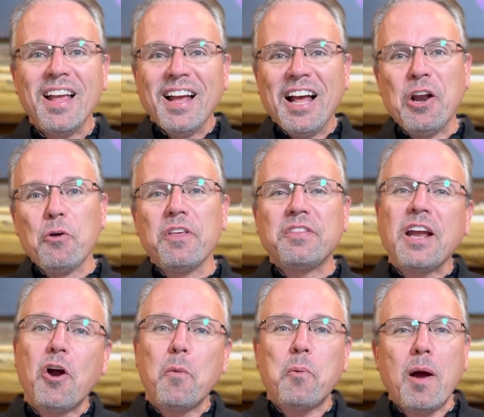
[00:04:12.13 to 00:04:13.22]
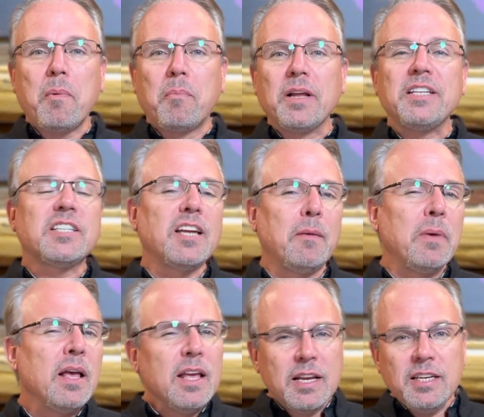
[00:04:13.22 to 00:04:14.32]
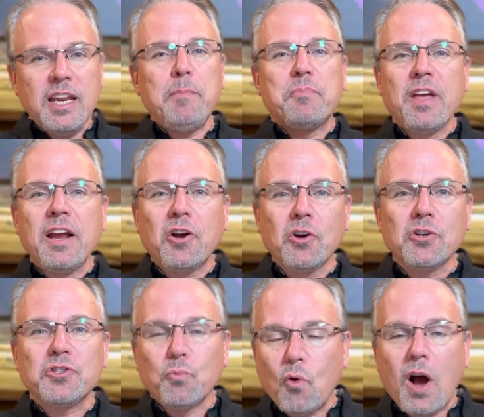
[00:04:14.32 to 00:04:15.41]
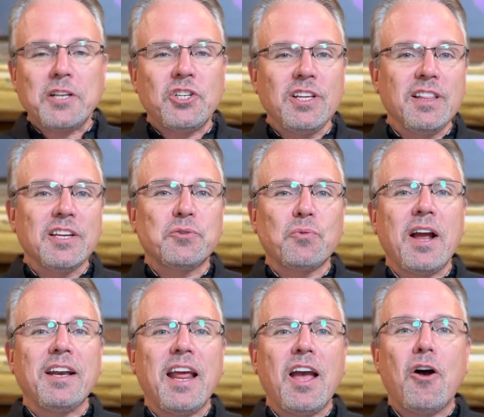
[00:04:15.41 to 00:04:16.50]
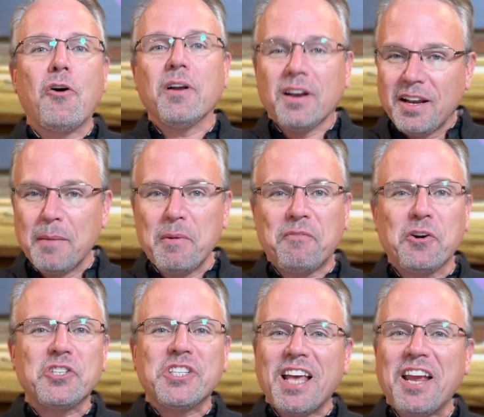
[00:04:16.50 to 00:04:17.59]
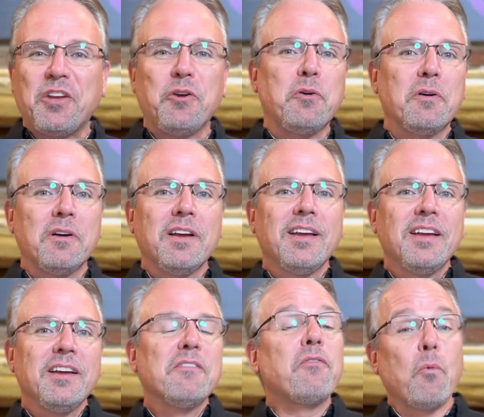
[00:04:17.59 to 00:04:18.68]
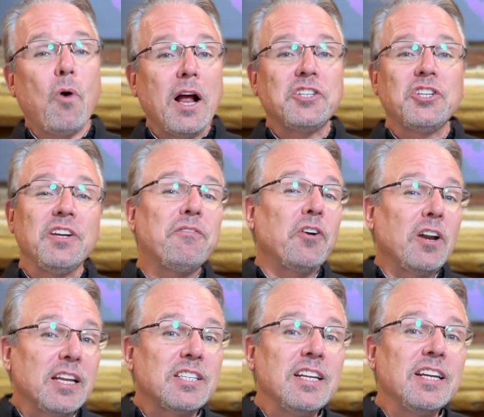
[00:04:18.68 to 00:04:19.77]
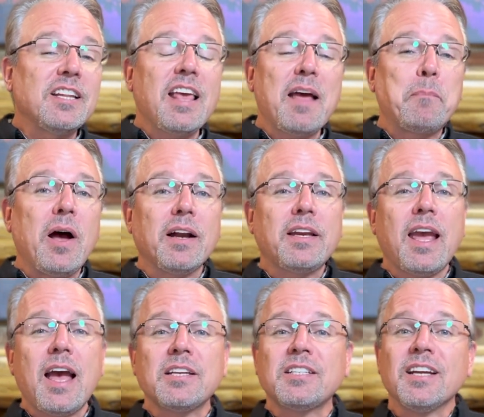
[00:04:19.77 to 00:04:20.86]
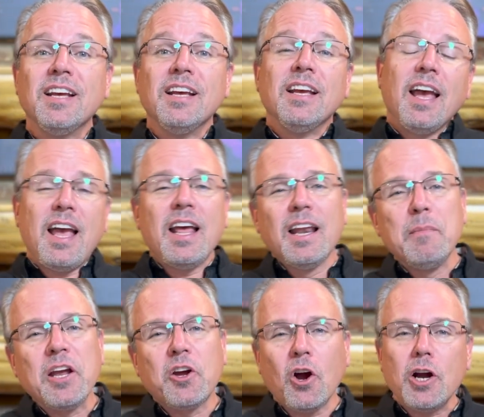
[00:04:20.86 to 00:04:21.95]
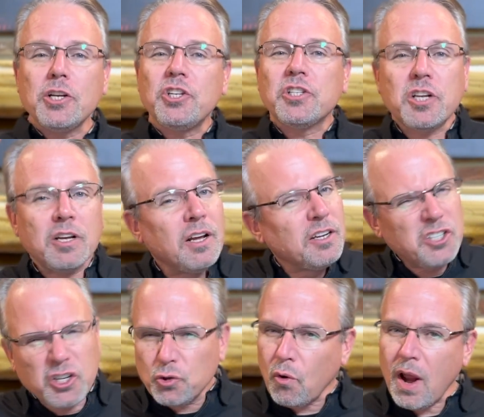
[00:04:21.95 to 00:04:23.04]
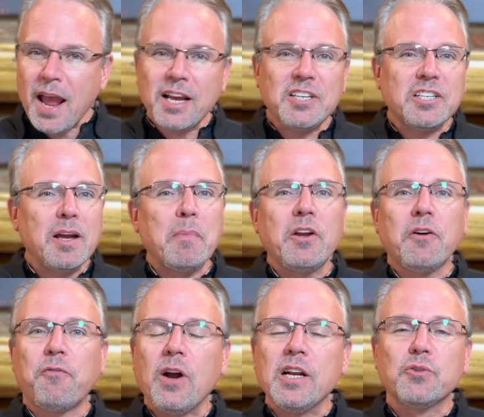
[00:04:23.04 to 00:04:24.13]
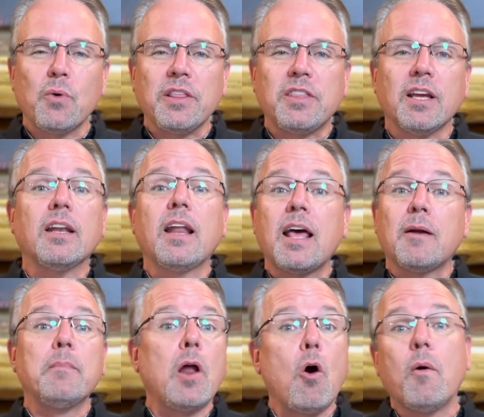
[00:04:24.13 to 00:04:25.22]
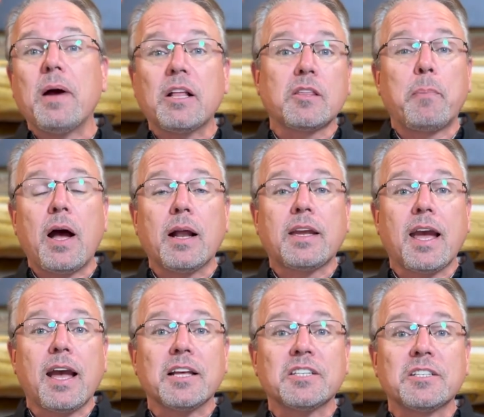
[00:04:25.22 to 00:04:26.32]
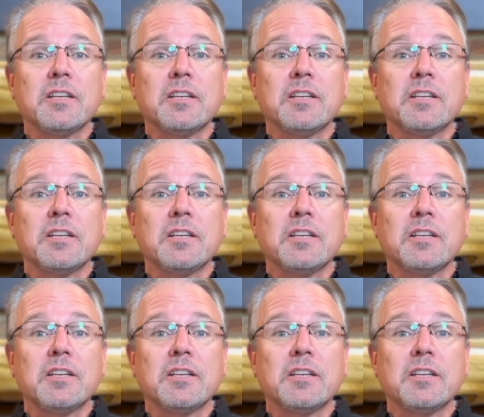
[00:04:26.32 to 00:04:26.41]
I know that there are probably some deep thinkers watching this right now. Let me first thank you for watching, for listening to that podcast. And let me encourage you to drag some of your friends with you. Let them know about the podcast.